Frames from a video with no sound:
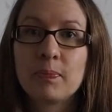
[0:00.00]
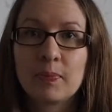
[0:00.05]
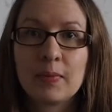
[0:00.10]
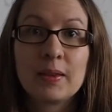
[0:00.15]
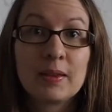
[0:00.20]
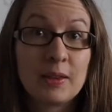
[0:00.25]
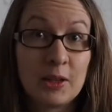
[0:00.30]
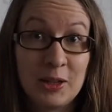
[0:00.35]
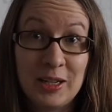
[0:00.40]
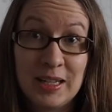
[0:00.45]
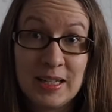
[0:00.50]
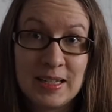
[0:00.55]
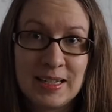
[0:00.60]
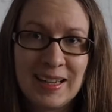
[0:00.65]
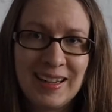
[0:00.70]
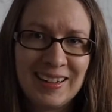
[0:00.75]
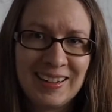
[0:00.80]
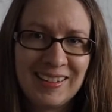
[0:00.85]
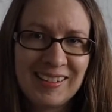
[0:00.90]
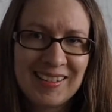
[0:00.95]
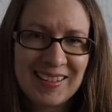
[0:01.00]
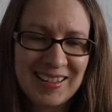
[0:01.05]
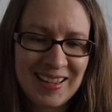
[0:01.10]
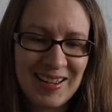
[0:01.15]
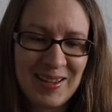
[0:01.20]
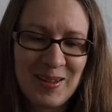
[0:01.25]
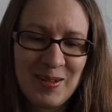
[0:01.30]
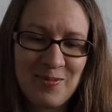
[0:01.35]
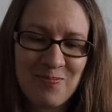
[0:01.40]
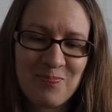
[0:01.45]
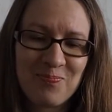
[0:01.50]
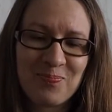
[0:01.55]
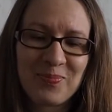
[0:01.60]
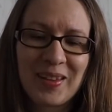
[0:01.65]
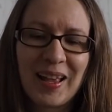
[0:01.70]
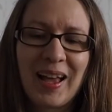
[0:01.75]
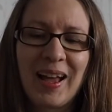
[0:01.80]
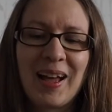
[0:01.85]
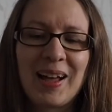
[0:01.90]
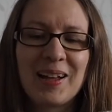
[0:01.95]
the details,
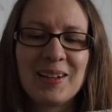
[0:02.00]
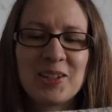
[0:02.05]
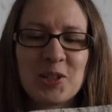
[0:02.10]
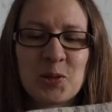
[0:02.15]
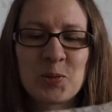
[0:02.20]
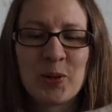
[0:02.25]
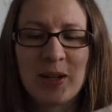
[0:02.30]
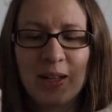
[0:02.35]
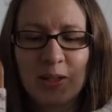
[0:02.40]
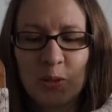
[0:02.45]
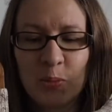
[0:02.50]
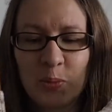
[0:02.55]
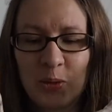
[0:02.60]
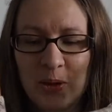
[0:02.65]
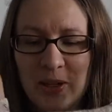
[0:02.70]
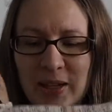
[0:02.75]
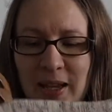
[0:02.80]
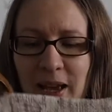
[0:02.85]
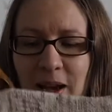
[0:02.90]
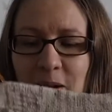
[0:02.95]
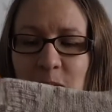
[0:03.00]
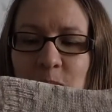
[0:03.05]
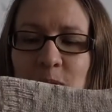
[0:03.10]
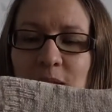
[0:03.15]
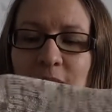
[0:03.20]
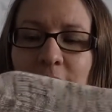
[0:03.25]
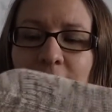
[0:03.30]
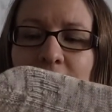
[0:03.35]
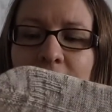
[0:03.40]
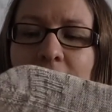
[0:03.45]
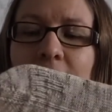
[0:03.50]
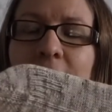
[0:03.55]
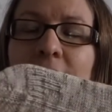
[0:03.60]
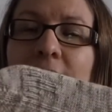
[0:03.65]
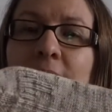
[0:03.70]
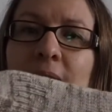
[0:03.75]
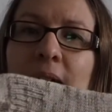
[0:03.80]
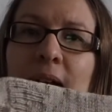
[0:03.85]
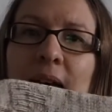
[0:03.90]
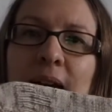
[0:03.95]
I just wanted to point out that
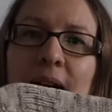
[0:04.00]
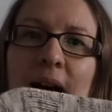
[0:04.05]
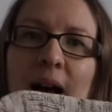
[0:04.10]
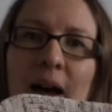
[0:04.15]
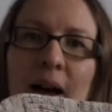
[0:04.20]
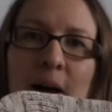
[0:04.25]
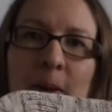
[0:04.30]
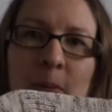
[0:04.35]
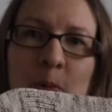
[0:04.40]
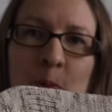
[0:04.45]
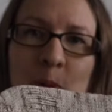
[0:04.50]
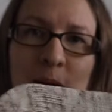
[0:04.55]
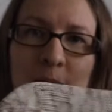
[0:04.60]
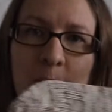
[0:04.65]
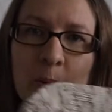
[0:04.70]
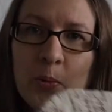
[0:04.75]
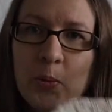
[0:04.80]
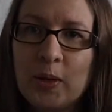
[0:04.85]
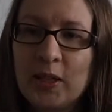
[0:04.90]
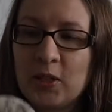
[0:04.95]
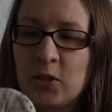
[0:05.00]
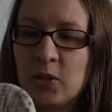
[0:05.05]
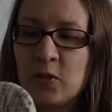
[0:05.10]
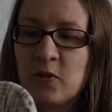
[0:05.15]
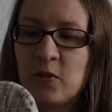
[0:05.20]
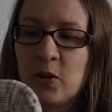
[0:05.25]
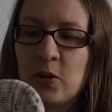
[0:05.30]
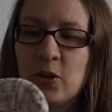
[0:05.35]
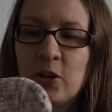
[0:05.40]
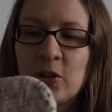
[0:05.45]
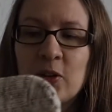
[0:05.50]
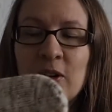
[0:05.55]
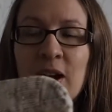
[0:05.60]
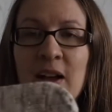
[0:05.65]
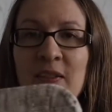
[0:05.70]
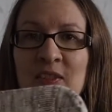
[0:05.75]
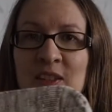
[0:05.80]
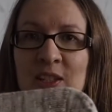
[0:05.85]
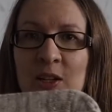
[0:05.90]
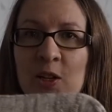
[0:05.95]
when we took
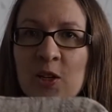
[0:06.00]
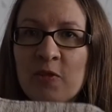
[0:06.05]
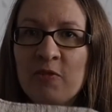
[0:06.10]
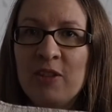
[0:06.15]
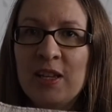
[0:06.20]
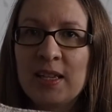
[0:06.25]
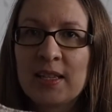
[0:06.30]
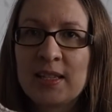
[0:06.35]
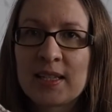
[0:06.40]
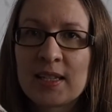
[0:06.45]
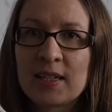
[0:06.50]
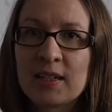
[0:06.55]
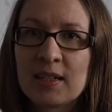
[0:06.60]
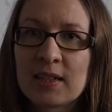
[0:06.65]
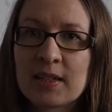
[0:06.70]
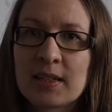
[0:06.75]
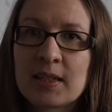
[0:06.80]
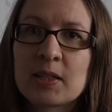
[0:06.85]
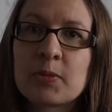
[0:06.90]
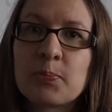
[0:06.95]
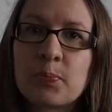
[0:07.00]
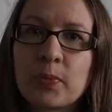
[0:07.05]
photographs of these socks,